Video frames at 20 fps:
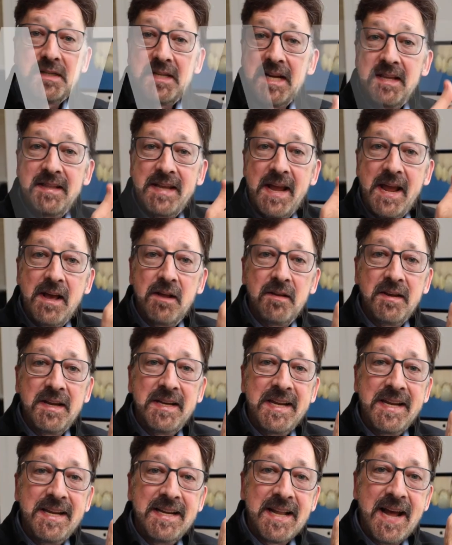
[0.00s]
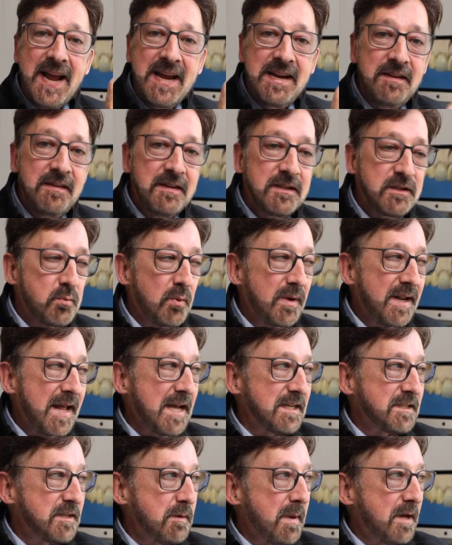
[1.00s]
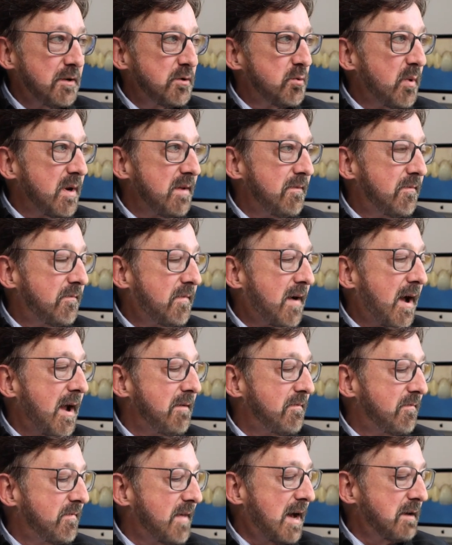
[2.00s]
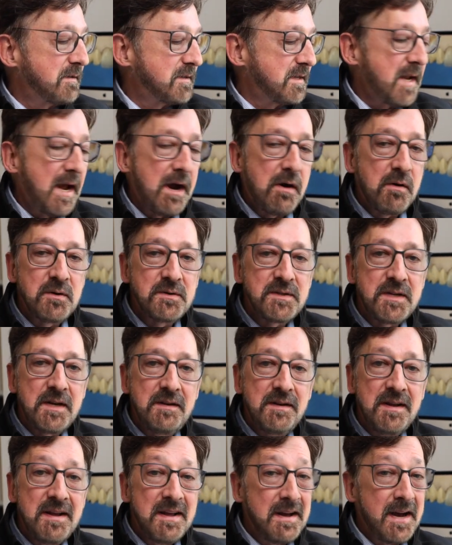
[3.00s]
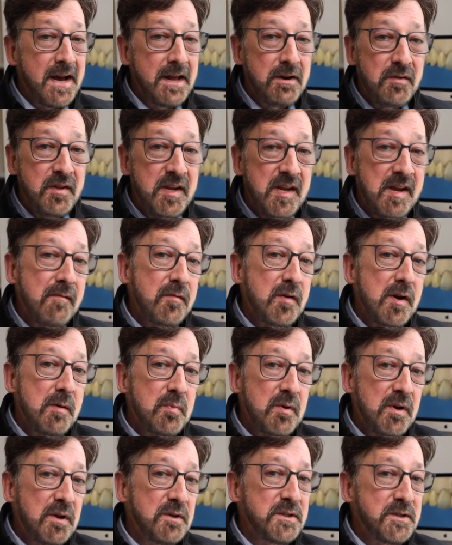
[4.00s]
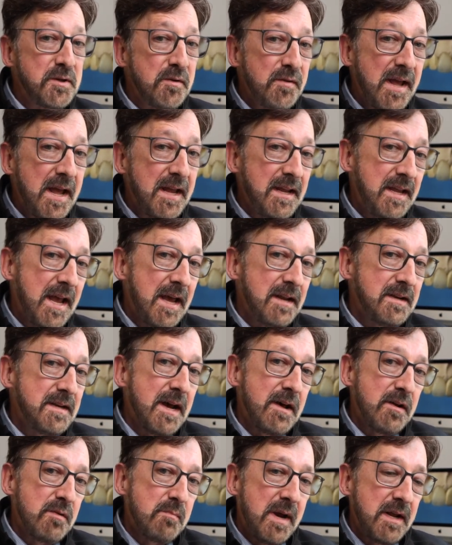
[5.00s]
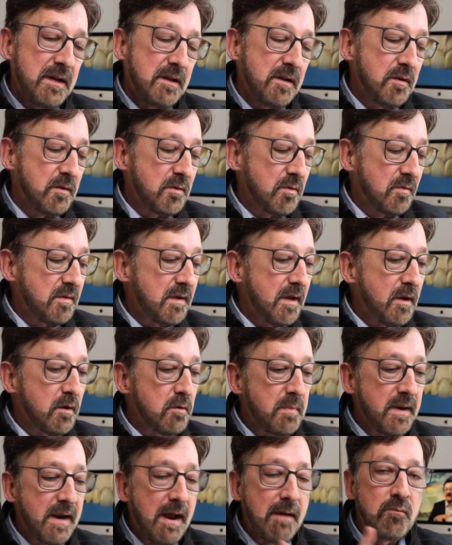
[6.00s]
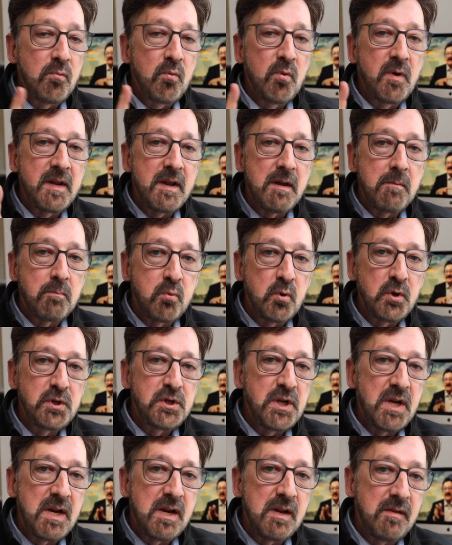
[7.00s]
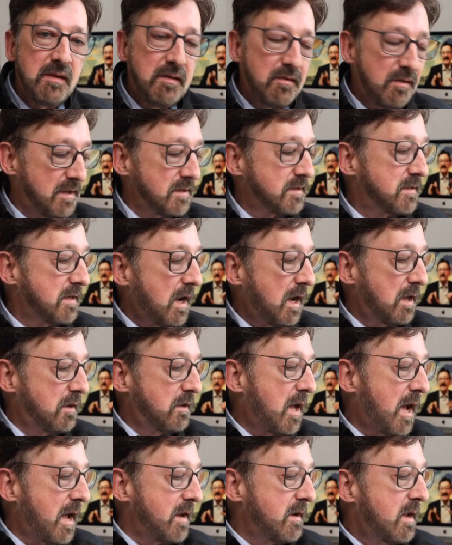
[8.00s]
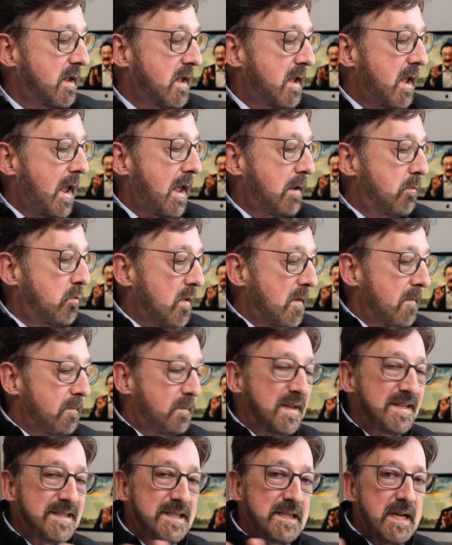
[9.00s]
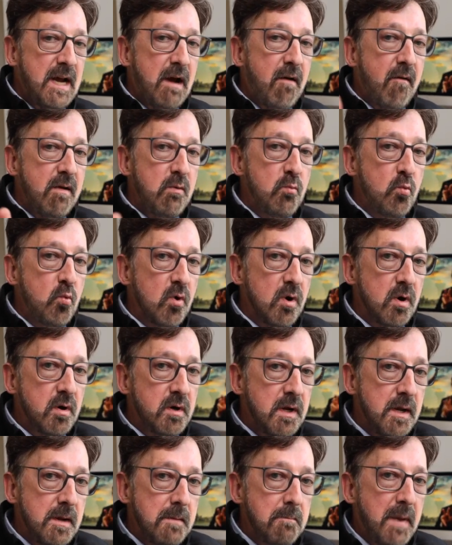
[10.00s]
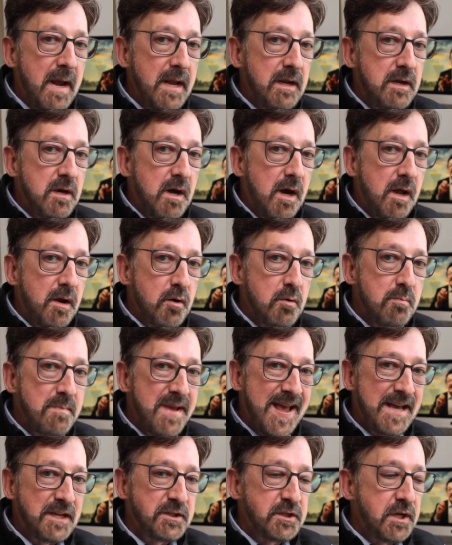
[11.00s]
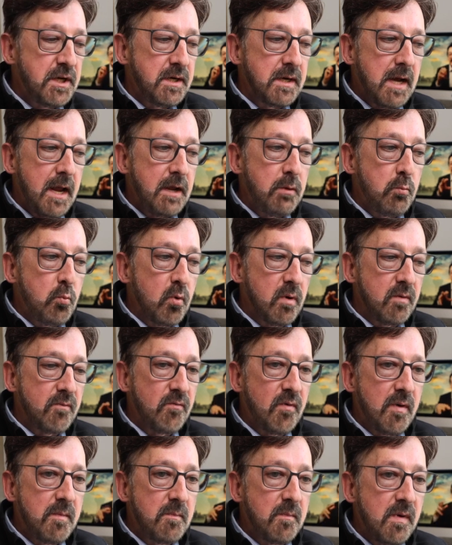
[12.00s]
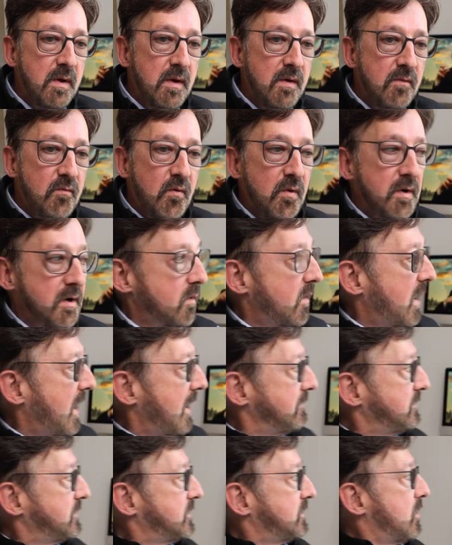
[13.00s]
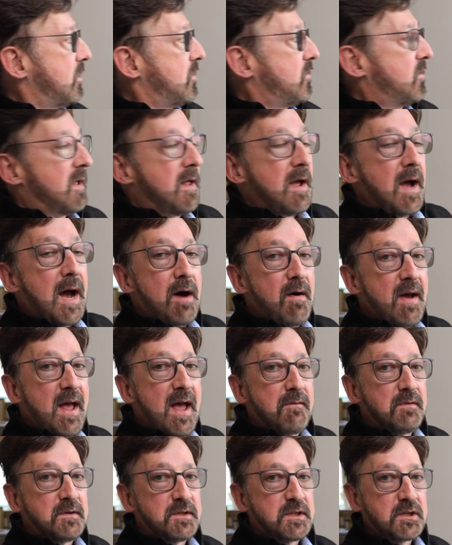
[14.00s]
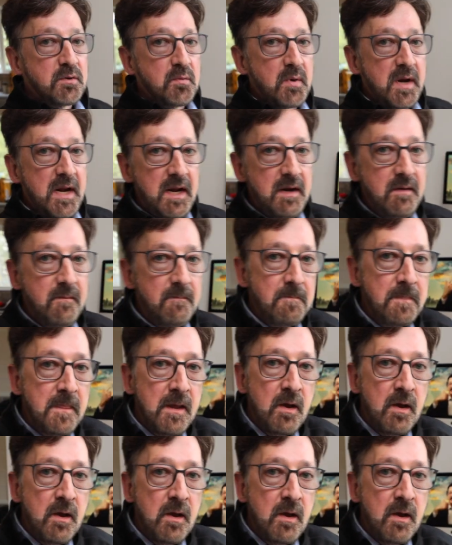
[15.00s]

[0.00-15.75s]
saying the LED light in this will last about 25,000 hours, and I don't think I've come close to that yet down in my clinical theater, but I've really appreciated this a lot. And this is how I work my color matching. I work from photographs, so I'll have a screen